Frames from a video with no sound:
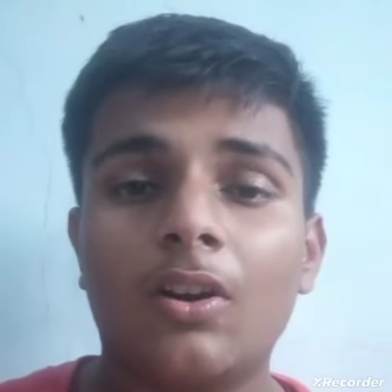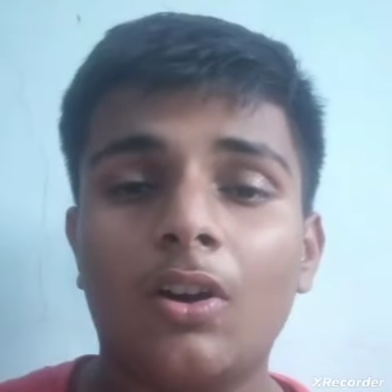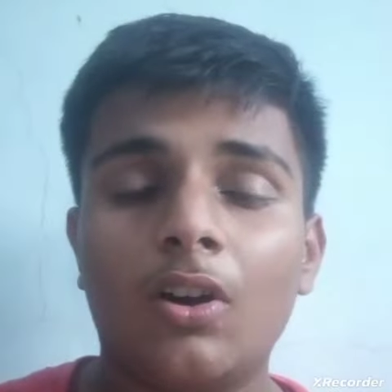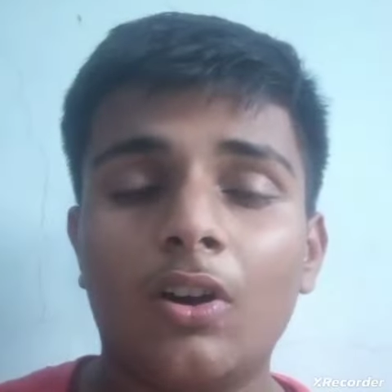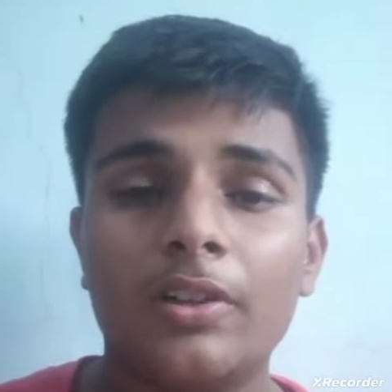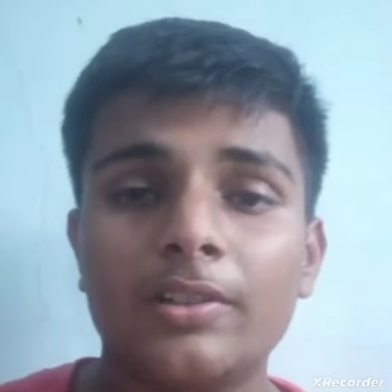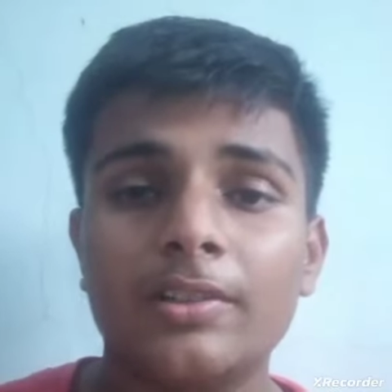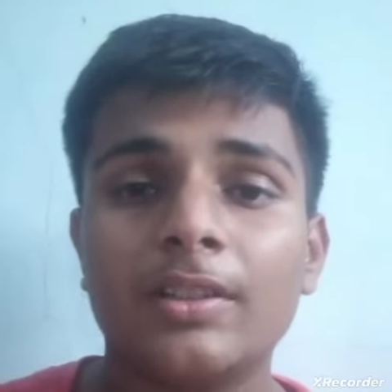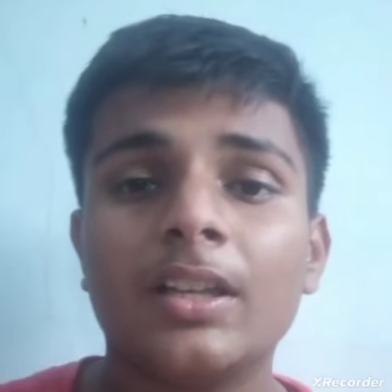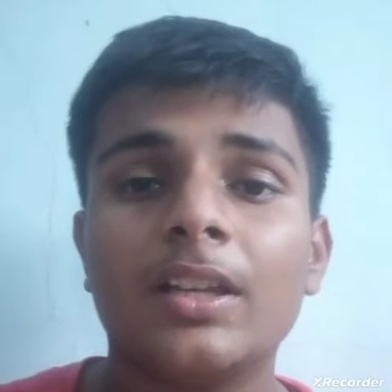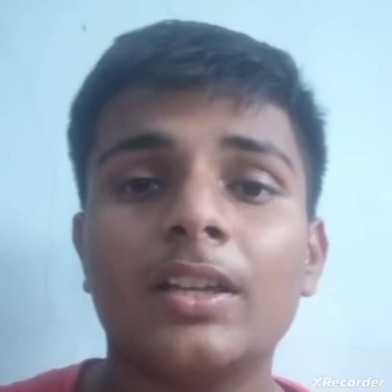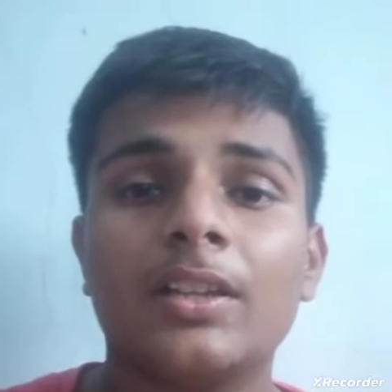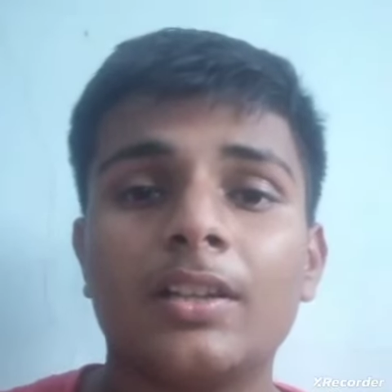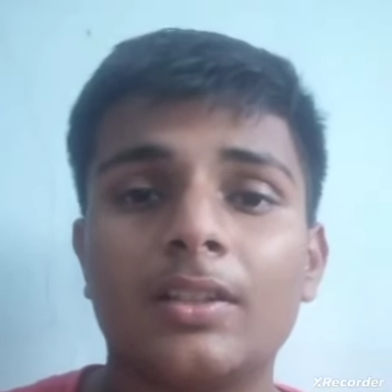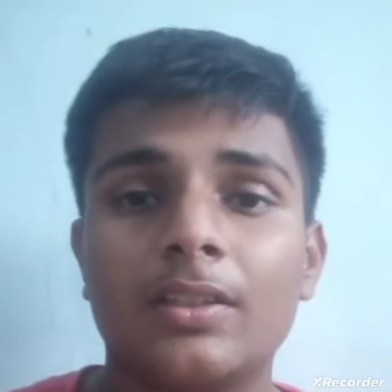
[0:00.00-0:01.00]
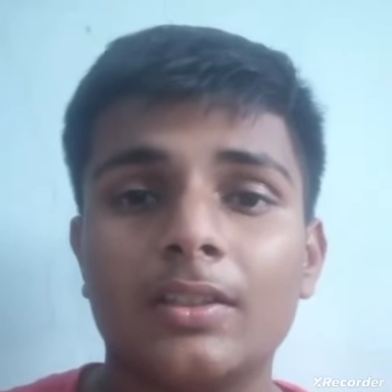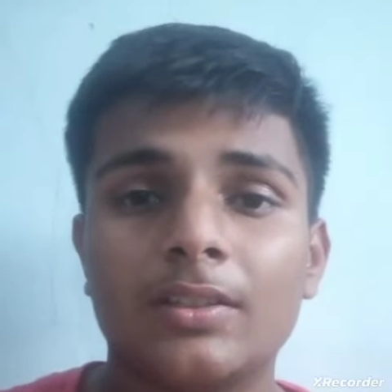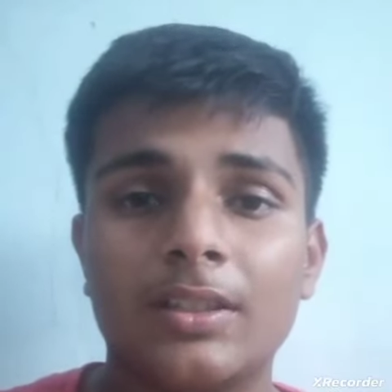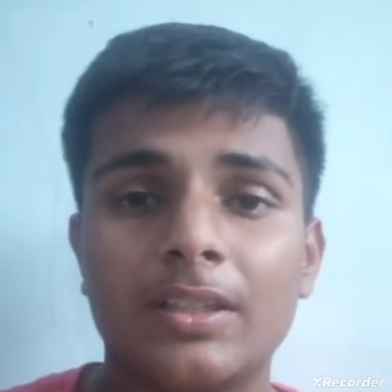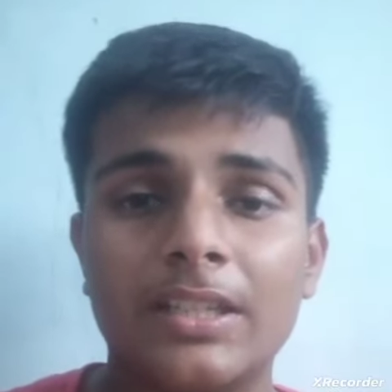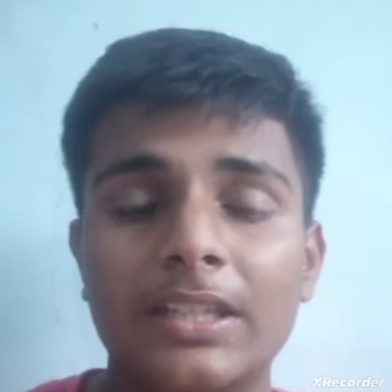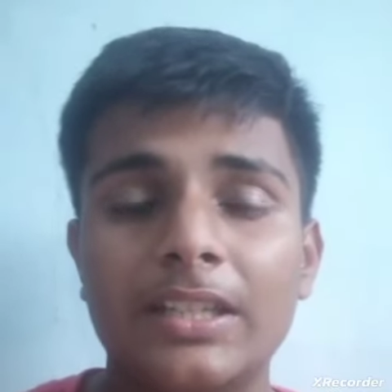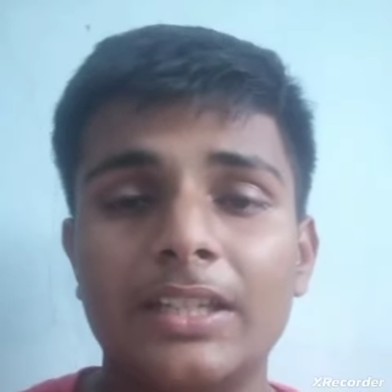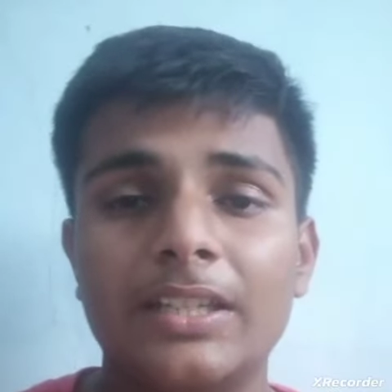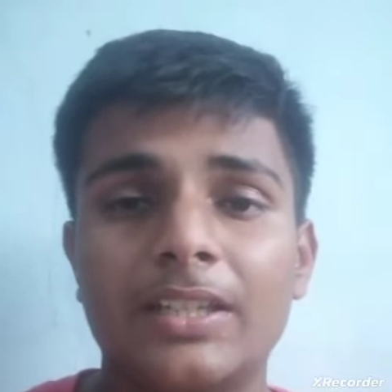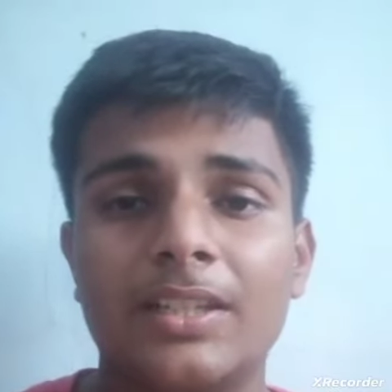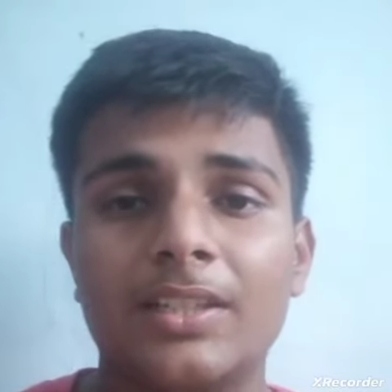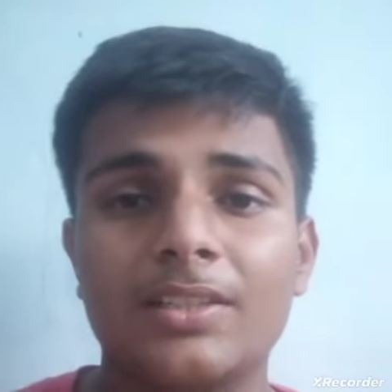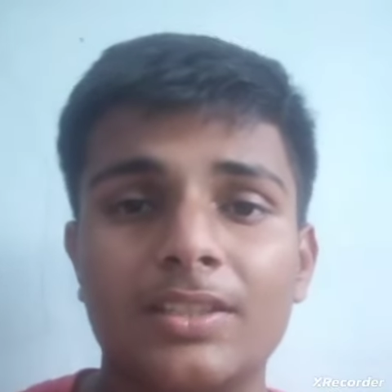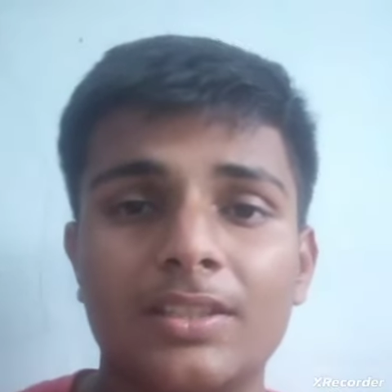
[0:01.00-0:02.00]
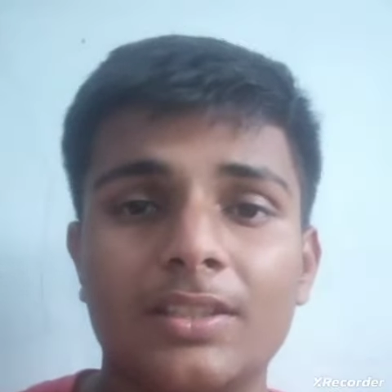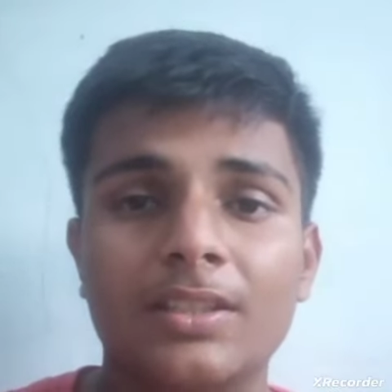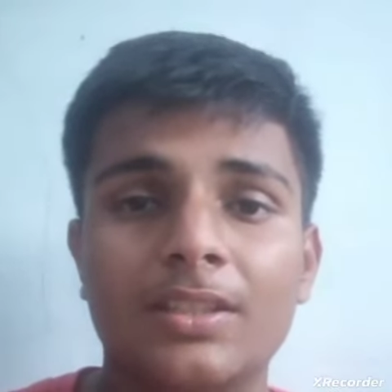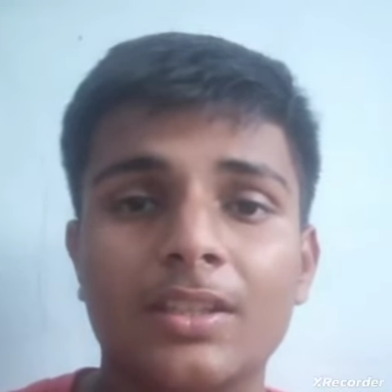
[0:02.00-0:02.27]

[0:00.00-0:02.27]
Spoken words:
on green energy,